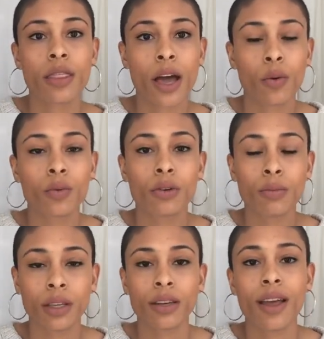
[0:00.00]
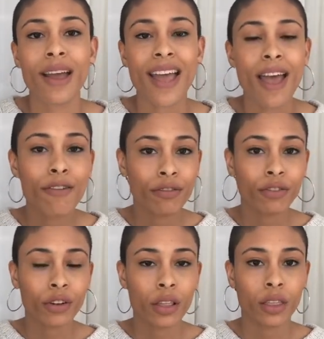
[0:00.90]
That would mean
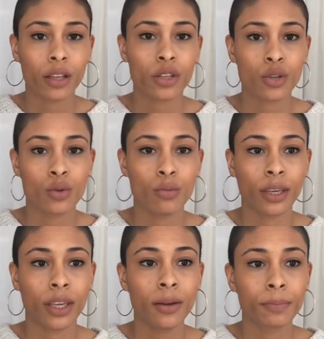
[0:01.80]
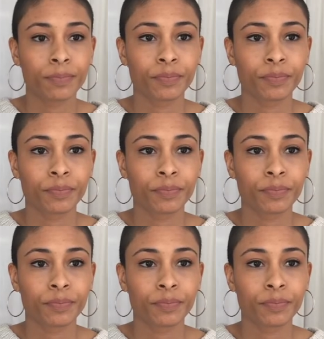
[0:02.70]
everything to me.